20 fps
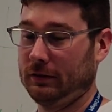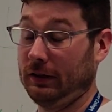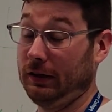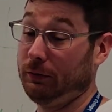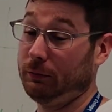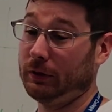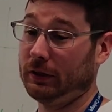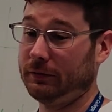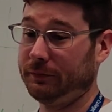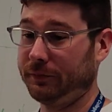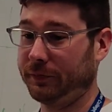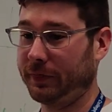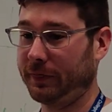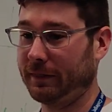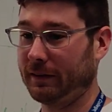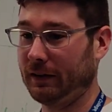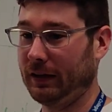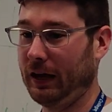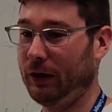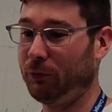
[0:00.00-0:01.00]
Oh, well.
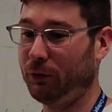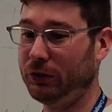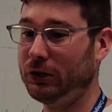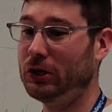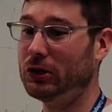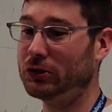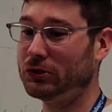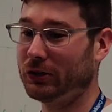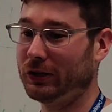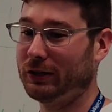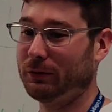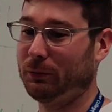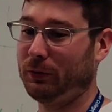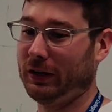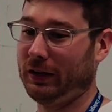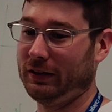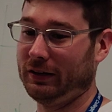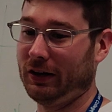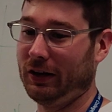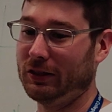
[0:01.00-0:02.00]
It will usually
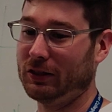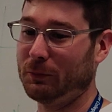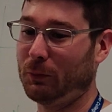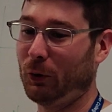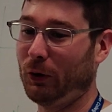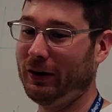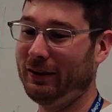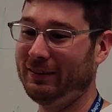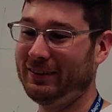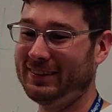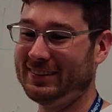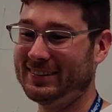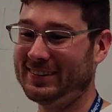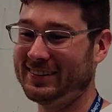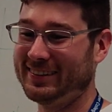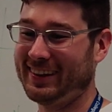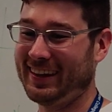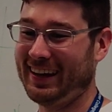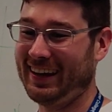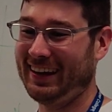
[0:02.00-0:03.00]
complain. All right, the point of this
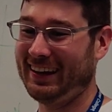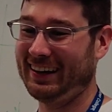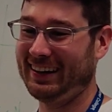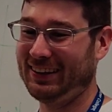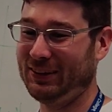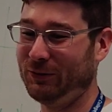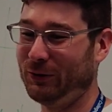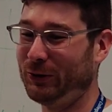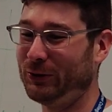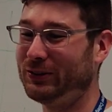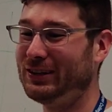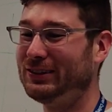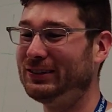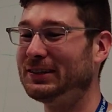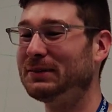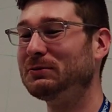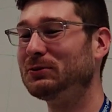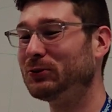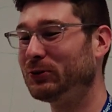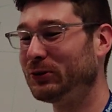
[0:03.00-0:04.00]
is that you will see
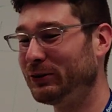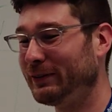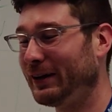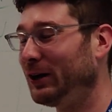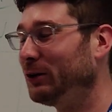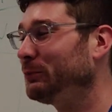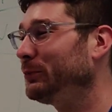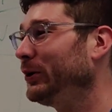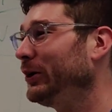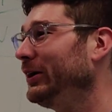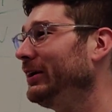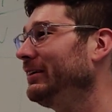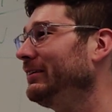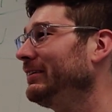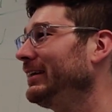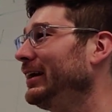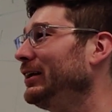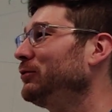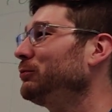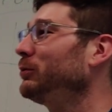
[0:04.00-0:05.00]
some sort of output
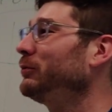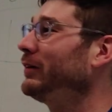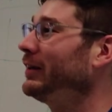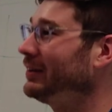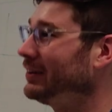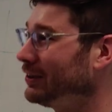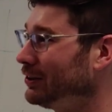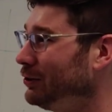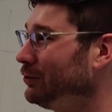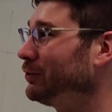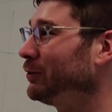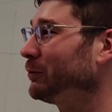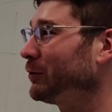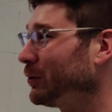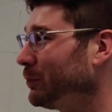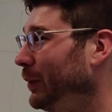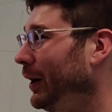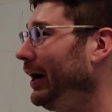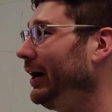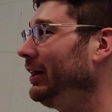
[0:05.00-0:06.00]
that is preventing you from
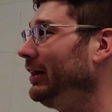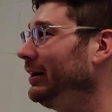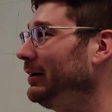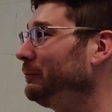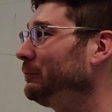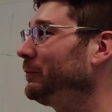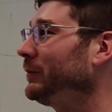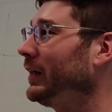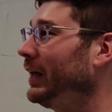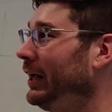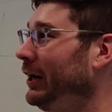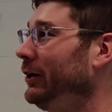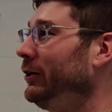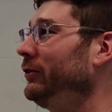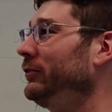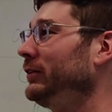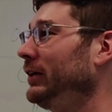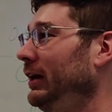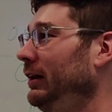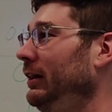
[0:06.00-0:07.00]
compiling, and
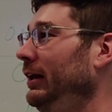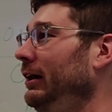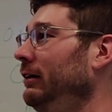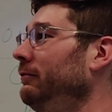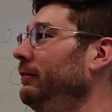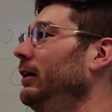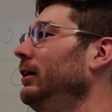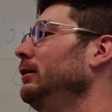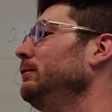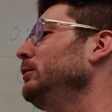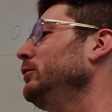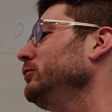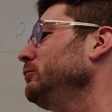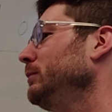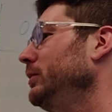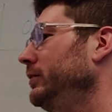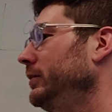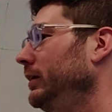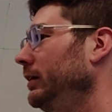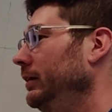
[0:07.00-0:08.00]
it'll say, like,
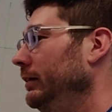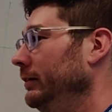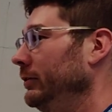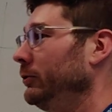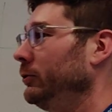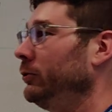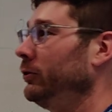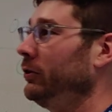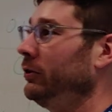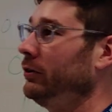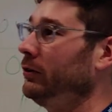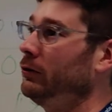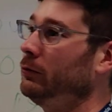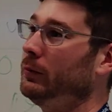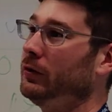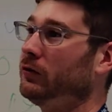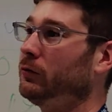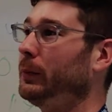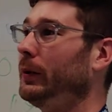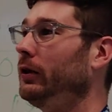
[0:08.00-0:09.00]
variables missing, or you
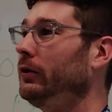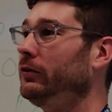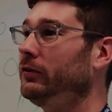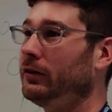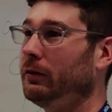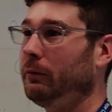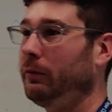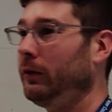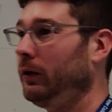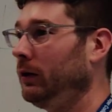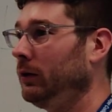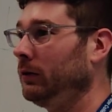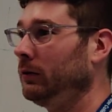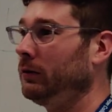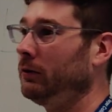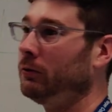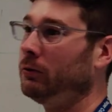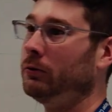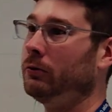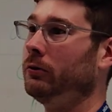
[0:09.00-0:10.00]
misspelled
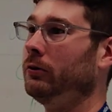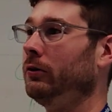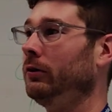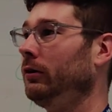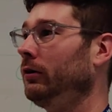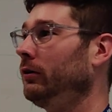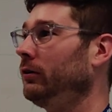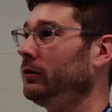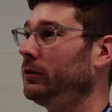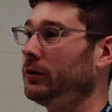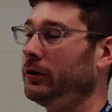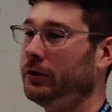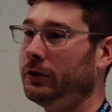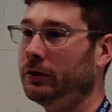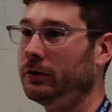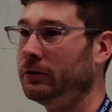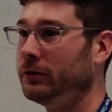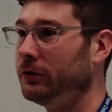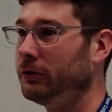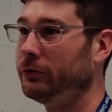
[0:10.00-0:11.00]
something, or, you
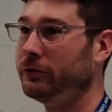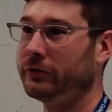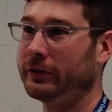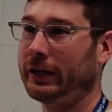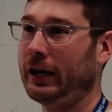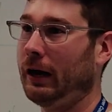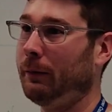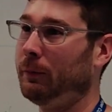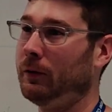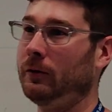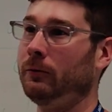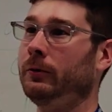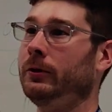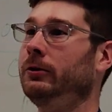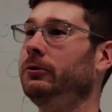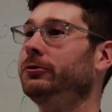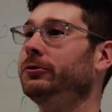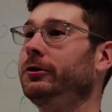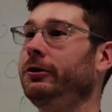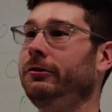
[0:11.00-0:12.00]
used a capital
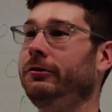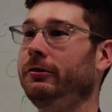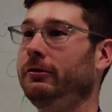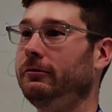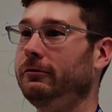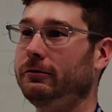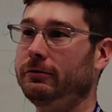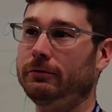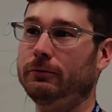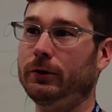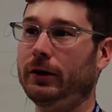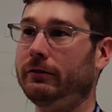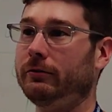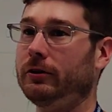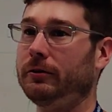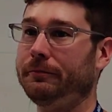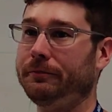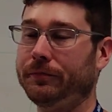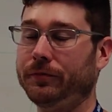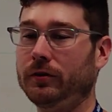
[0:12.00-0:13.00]
when you shouldn't have, whatever.
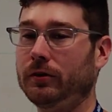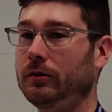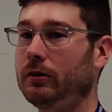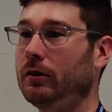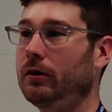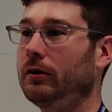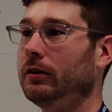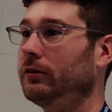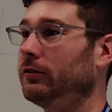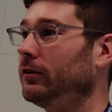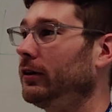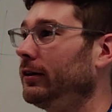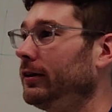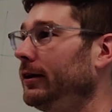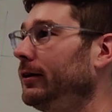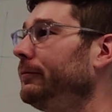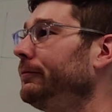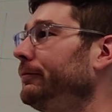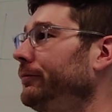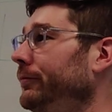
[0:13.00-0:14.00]
Things like
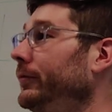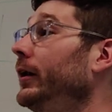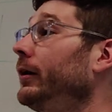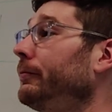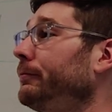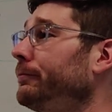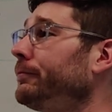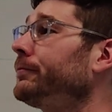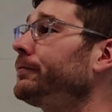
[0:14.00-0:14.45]
that. Yeah.